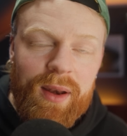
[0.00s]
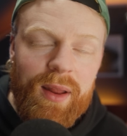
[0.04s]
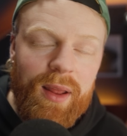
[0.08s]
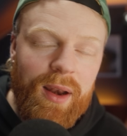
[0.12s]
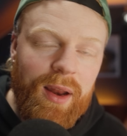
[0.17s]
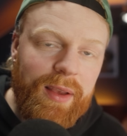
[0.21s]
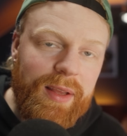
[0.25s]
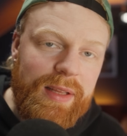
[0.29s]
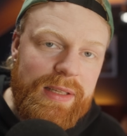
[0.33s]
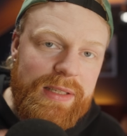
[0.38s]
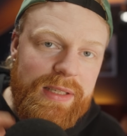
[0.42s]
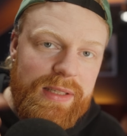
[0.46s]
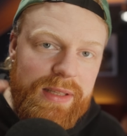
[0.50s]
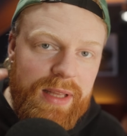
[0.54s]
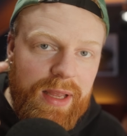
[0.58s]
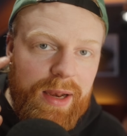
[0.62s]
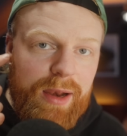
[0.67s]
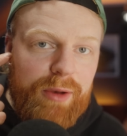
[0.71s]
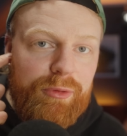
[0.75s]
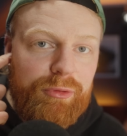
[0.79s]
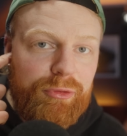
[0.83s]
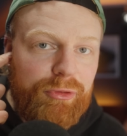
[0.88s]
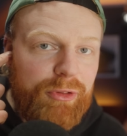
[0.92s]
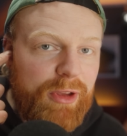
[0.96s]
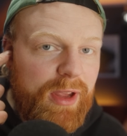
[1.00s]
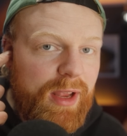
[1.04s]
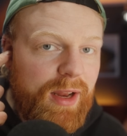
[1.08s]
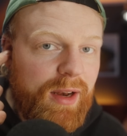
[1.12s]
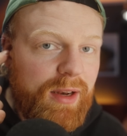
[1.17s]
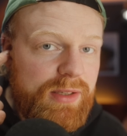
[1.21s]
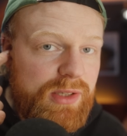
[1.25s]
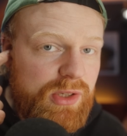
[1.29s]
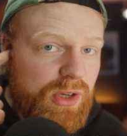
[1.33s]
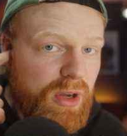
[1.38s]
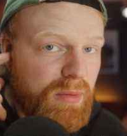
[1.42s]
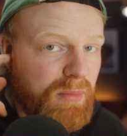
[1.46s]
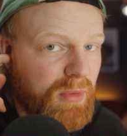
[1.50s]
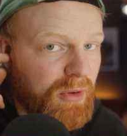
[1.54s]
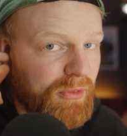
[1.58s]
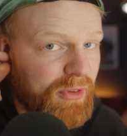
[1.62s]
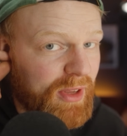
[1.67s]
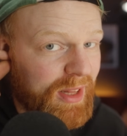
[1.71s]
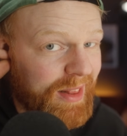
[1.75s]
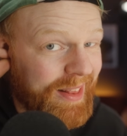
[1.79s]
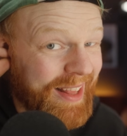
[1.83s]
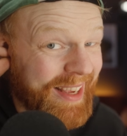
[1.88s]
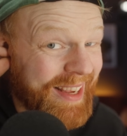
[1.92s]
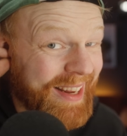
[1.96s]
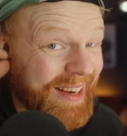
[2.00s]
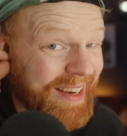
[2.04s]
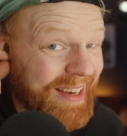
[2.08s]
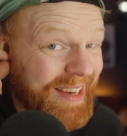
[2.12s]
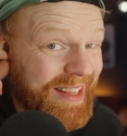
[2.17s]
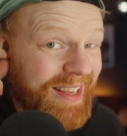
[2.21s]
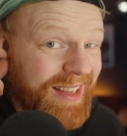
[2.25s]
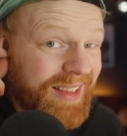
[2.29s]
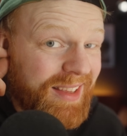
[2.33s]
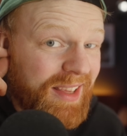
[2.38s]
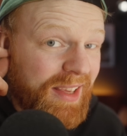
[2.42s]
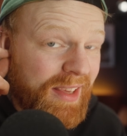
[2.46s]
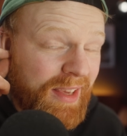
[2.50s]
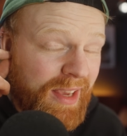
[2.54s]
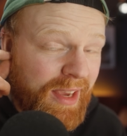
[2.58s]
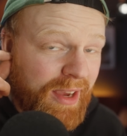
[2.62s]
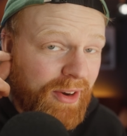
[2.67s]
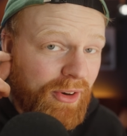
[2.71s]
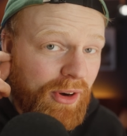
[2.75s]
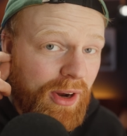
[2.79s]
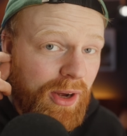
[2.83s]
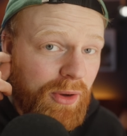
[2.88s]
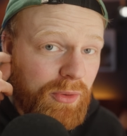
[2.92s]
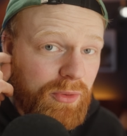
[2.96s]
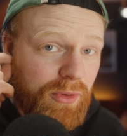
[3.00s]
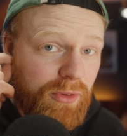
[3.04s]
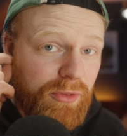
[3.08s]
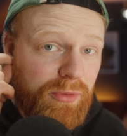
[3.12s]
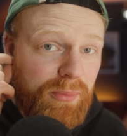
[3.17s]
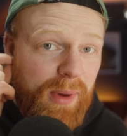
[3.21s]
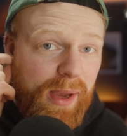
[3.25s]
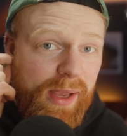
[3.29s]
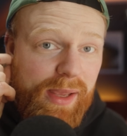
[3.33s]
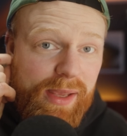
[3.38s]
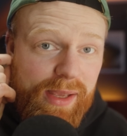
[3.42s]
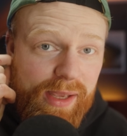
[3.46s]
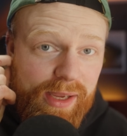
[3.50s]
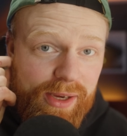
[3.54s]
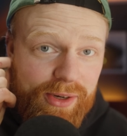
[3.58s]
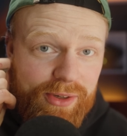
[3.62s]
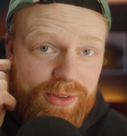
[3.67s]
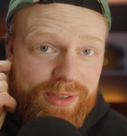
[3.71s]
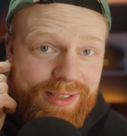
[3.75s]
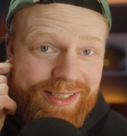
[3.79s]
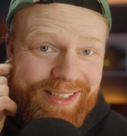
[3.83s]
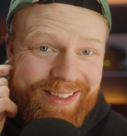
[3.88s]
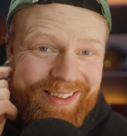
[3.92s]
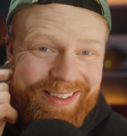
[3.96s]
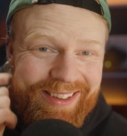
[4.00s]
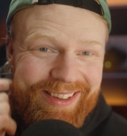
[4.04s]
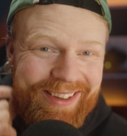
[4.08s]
and I can still feel some of it like leaking here out of my ears.